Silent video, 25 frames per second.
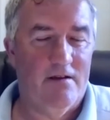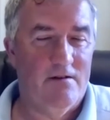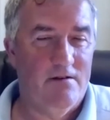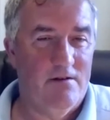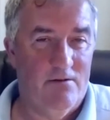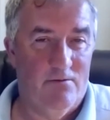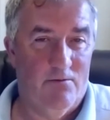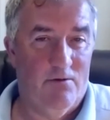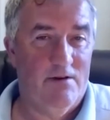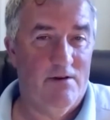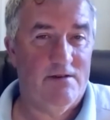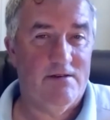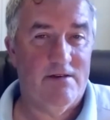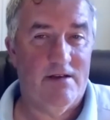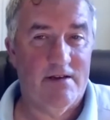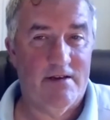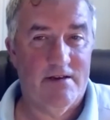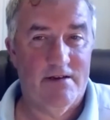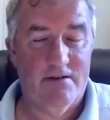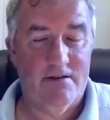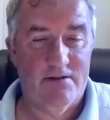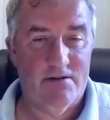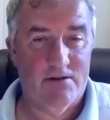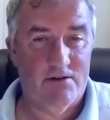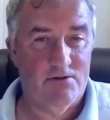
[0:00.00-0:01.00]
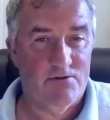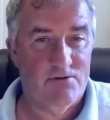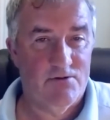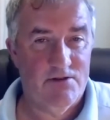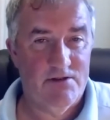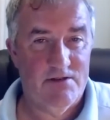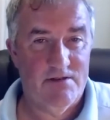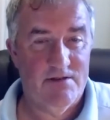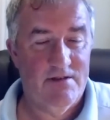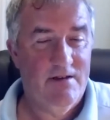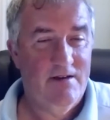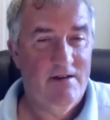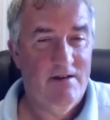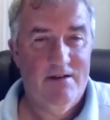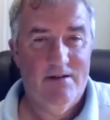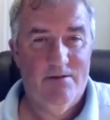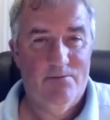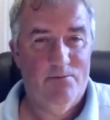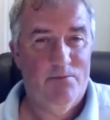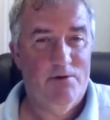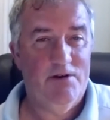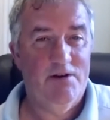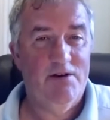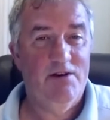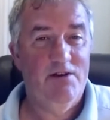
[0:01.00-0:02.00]
I don't know what it's like in other countries,
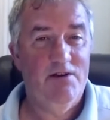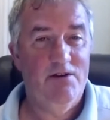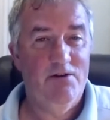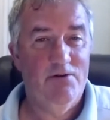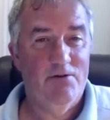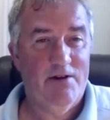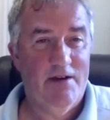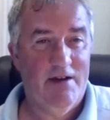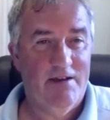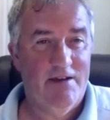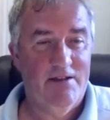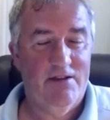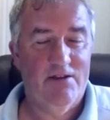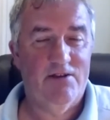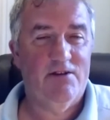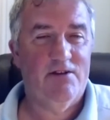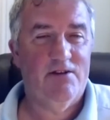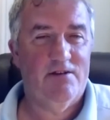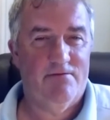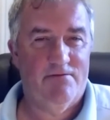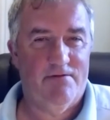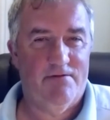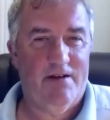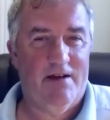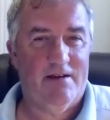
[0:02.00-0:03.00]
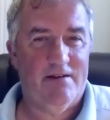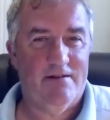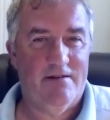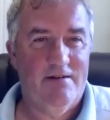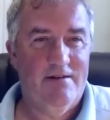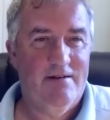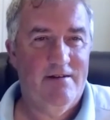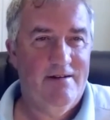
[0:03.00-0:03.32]
but in the UK, this is a fact.